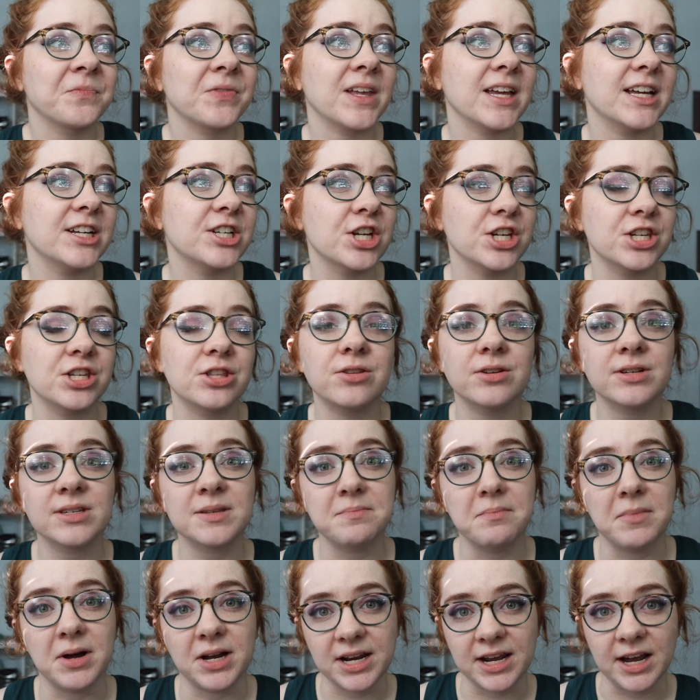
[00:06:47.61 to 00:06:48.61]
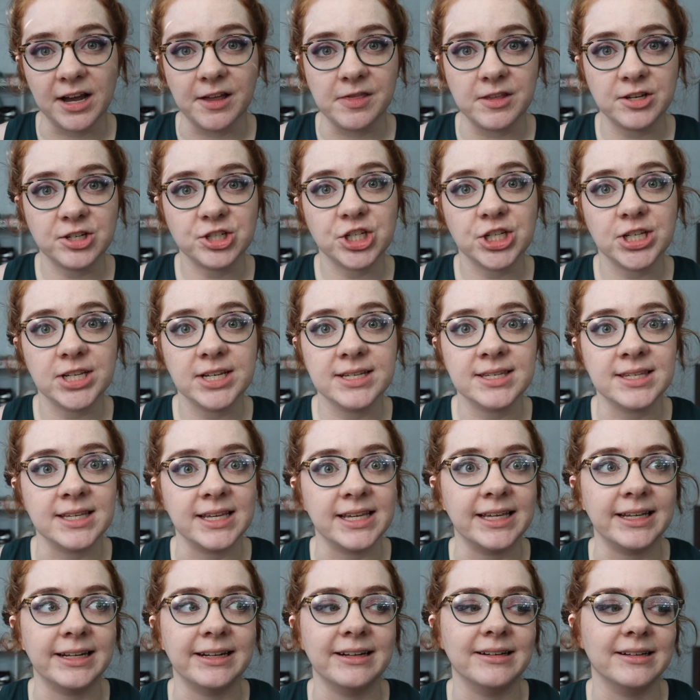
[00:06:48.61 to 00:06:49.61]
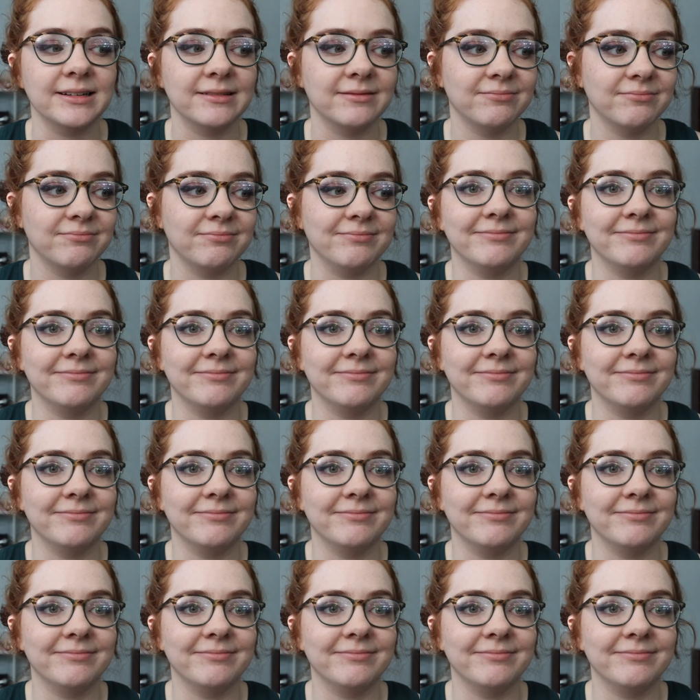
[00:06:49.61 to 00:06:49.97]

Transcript: It just looks muddy on the cheeks, and